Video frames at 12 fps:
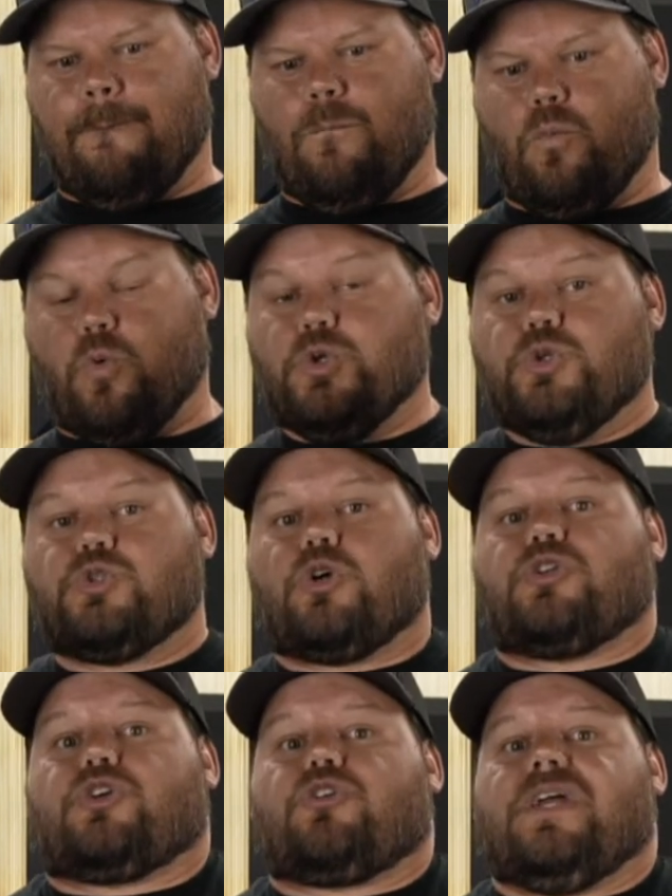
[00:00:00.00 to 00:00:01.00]
Well, you
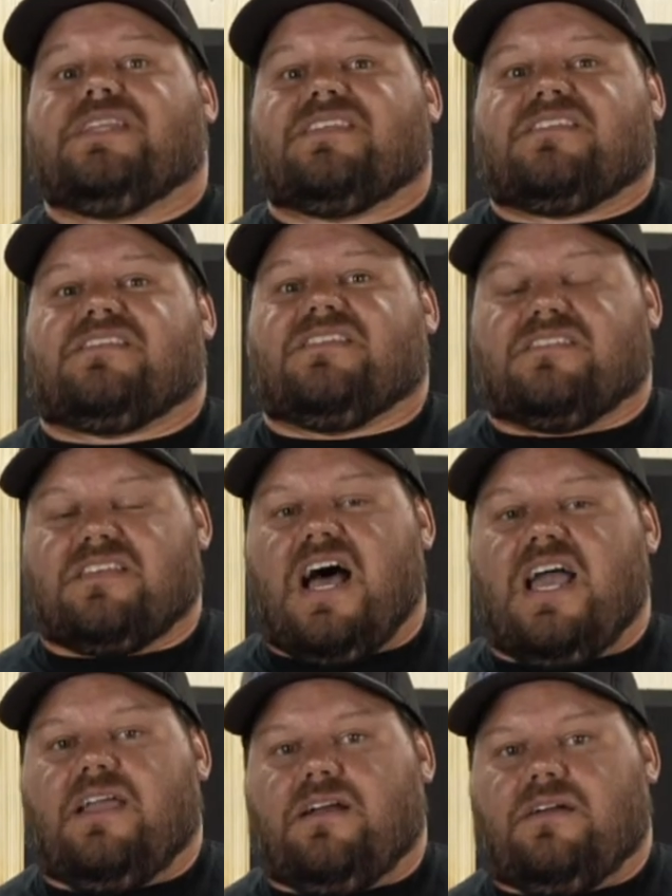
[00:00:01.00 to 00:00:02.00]
start to create this
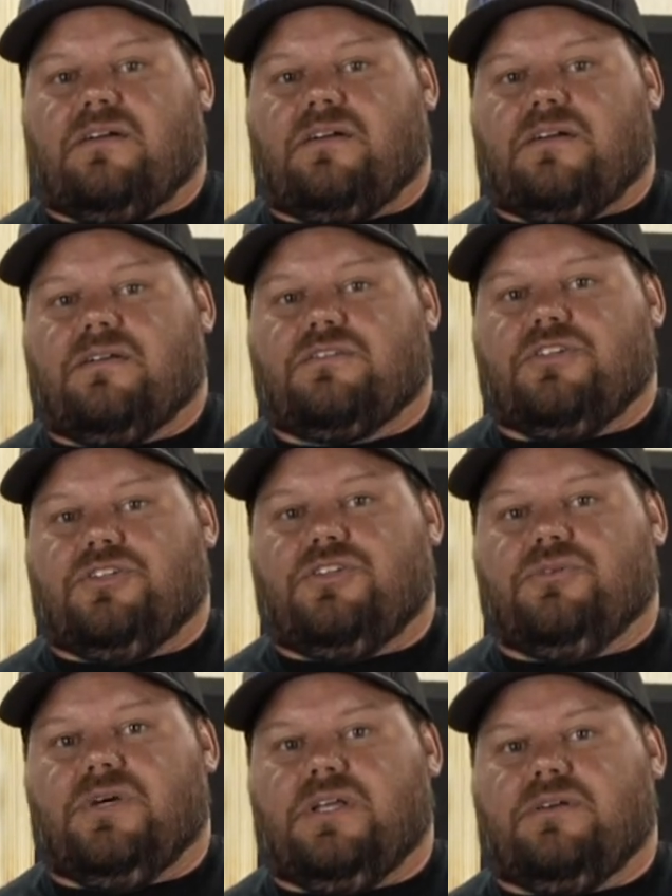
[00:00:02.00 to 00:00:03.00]
desire to
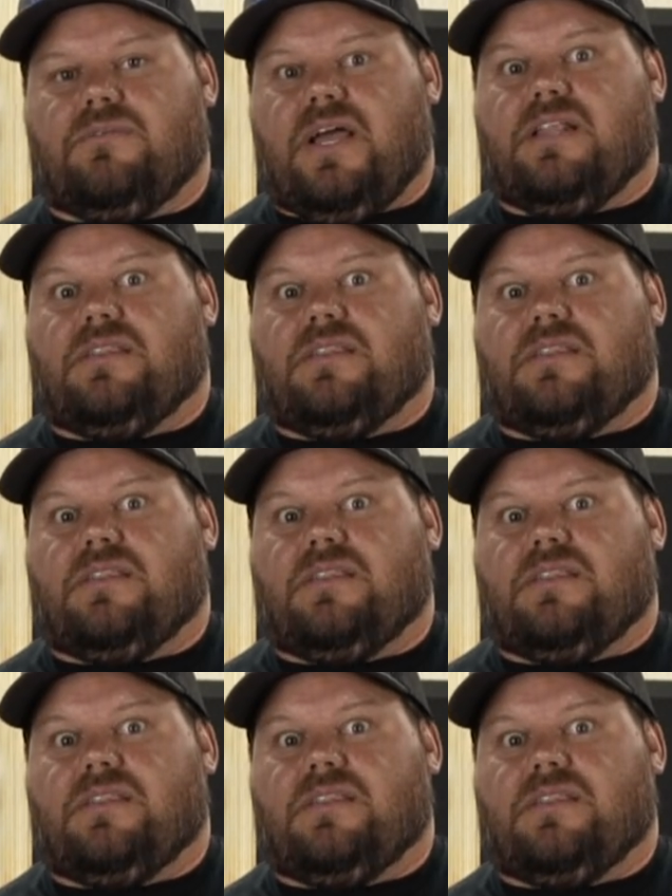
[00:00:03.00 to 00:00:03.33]
do it, right?